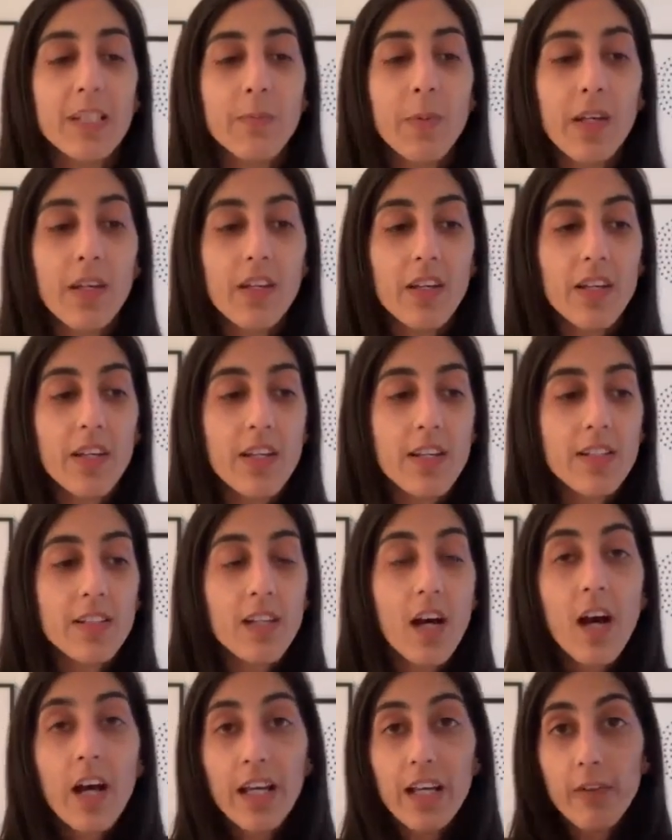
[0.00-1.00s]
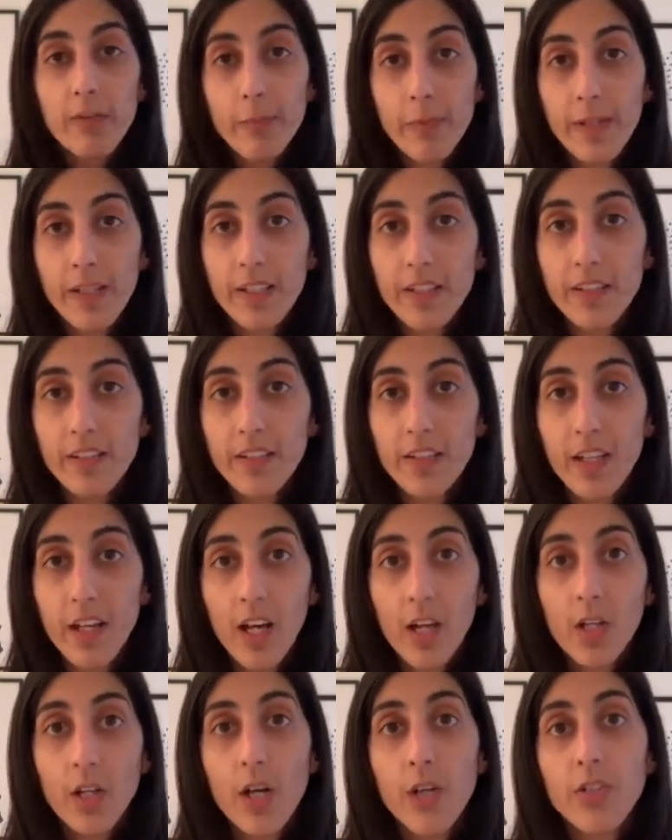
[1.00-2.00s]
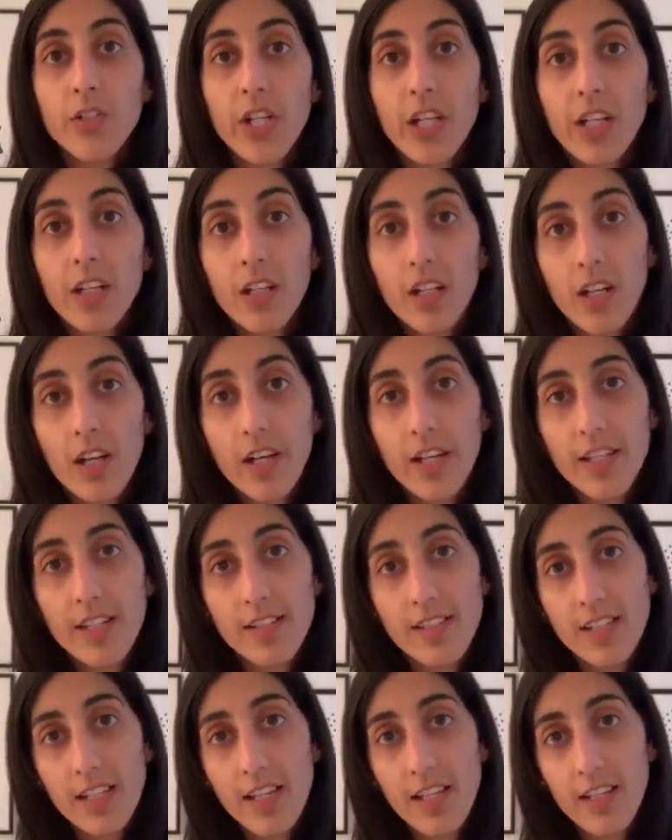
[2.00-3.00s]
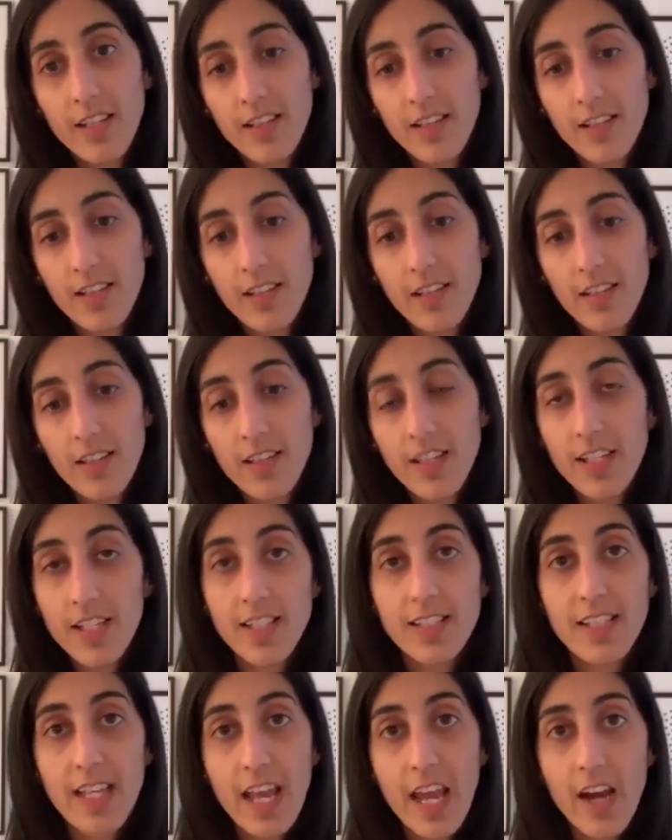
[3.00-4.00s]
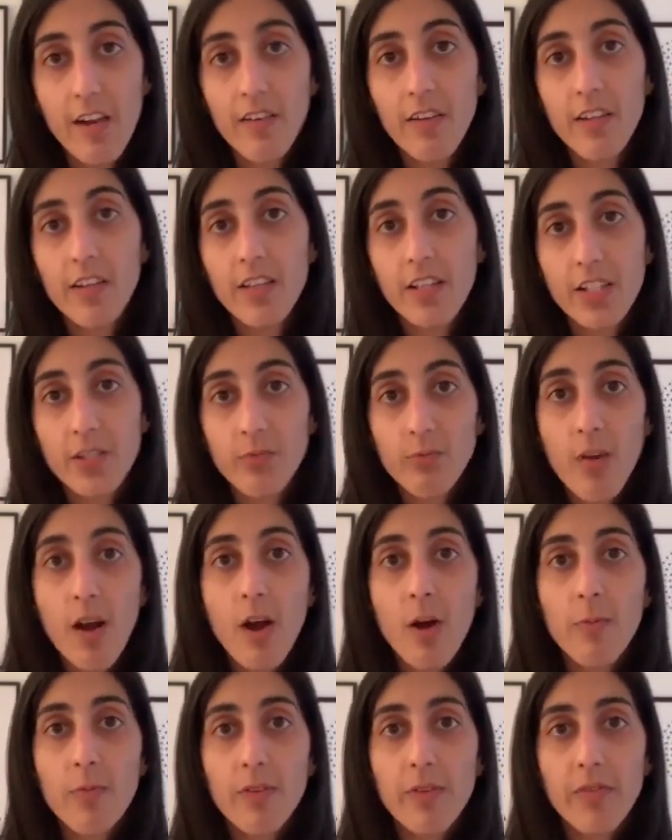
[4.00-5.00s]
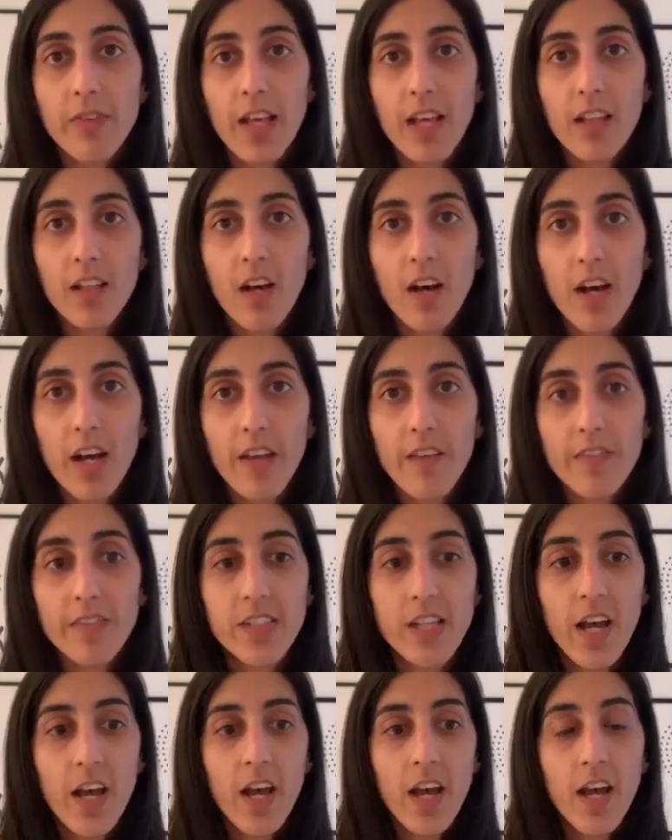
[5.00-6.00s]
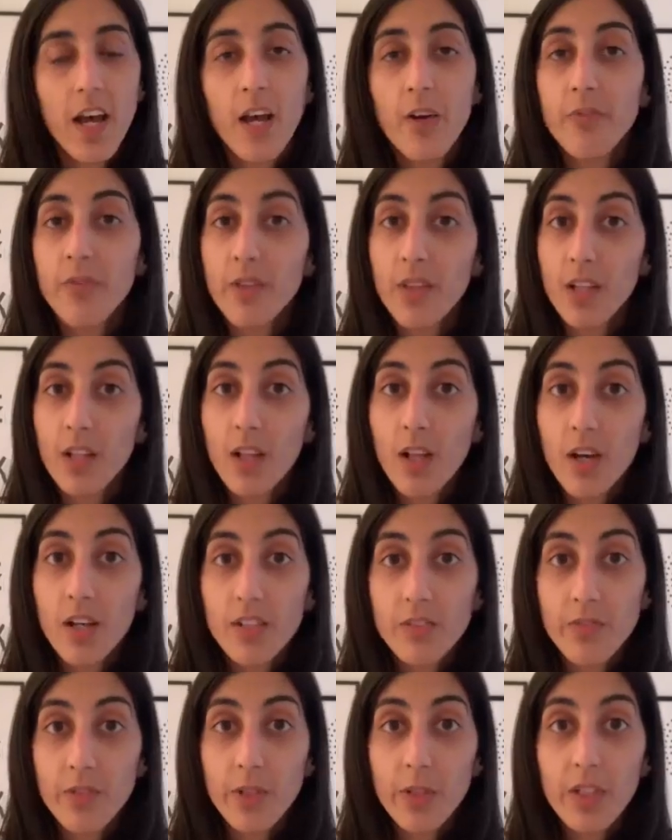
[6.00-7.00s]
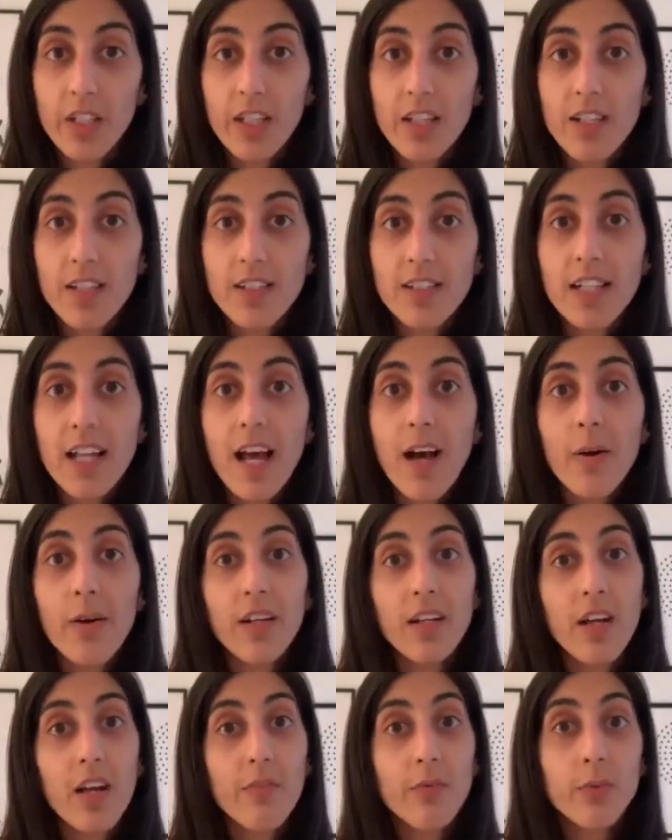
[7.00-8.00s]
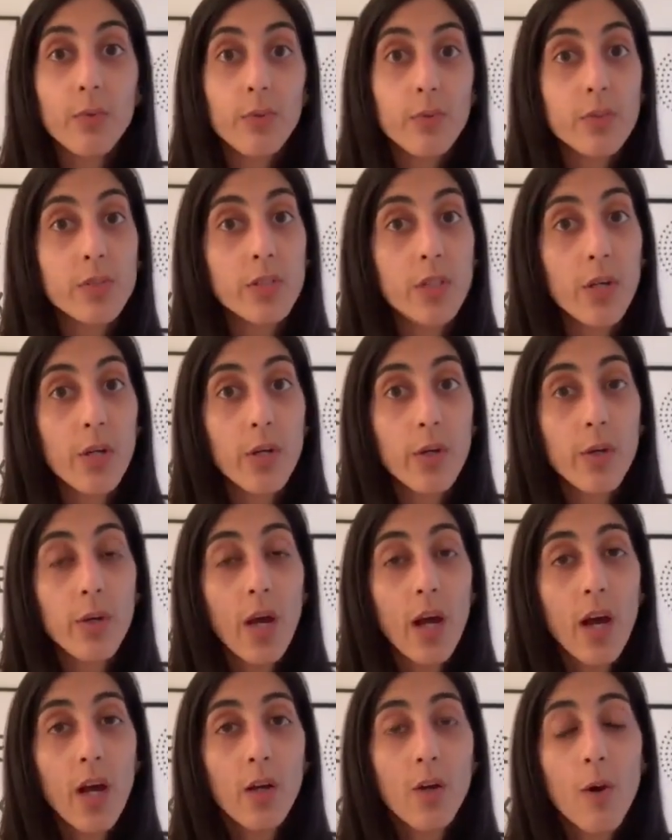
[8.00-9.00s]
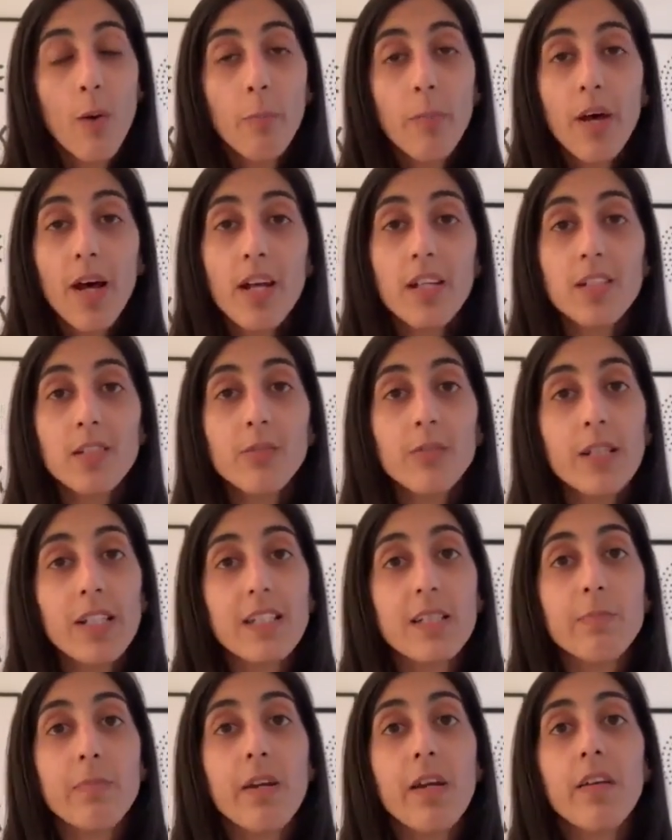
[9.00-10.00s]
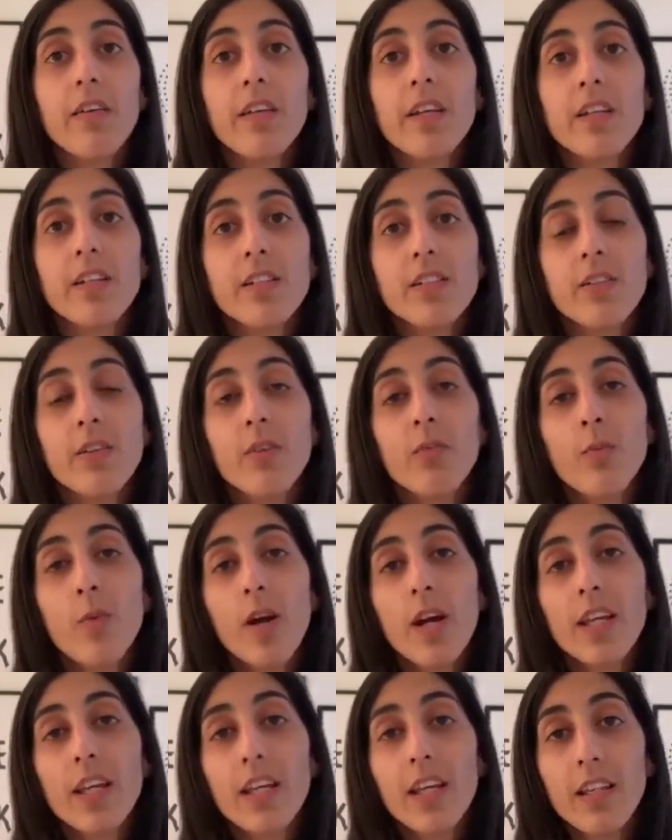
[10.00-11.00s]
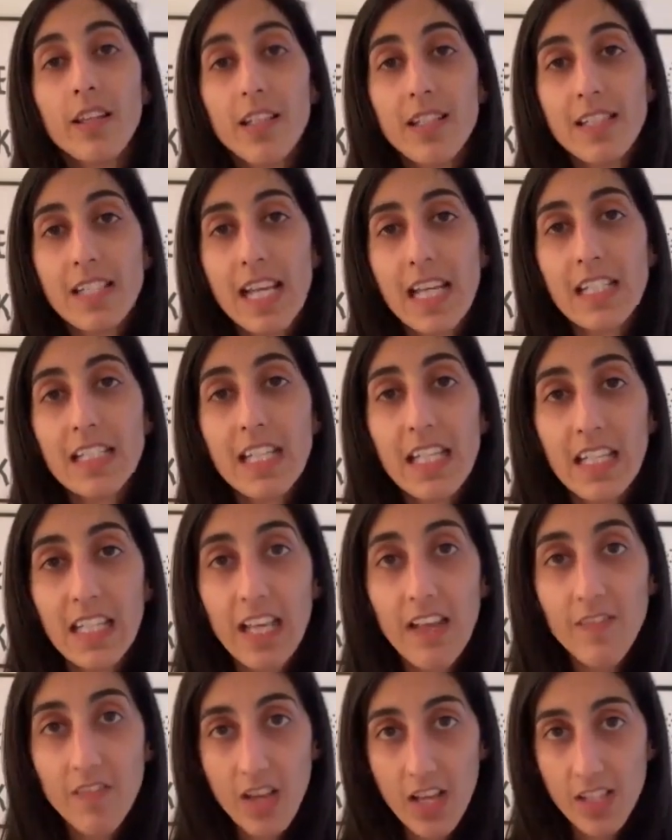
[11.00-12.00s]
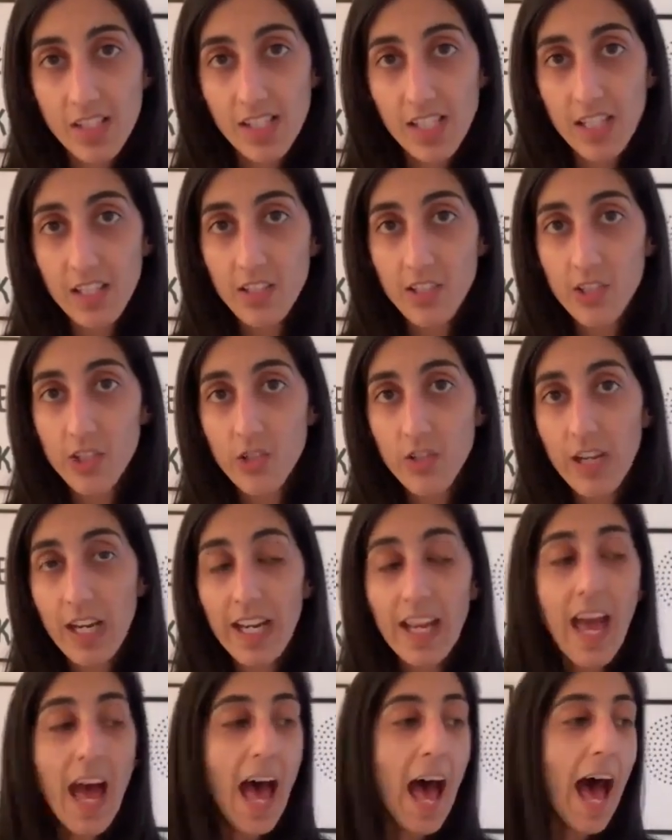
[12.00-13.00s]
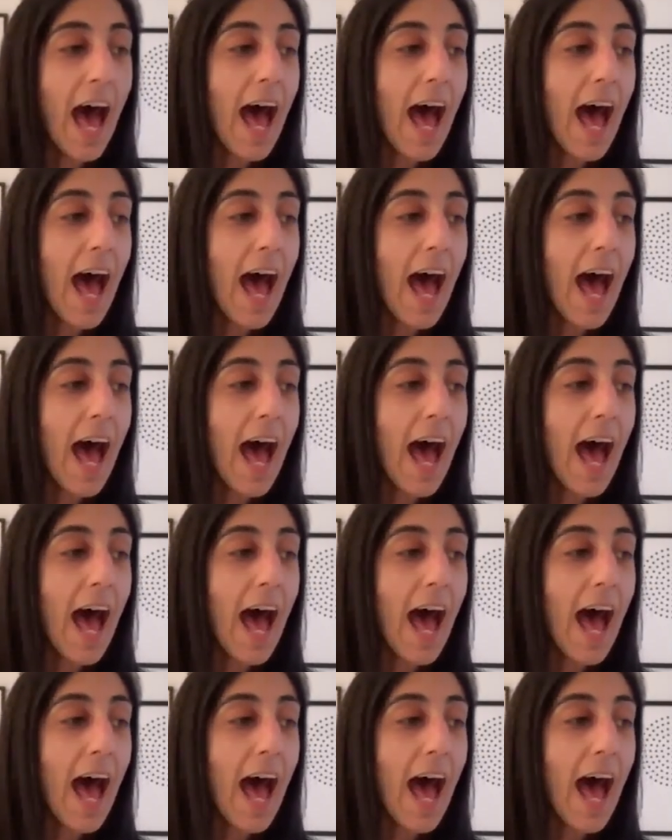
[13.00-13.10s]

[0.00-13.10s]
is because I have been coaching clients in this area, this realm of their lives for the last few years now, and I've also got personal experience of working in the dating events industry,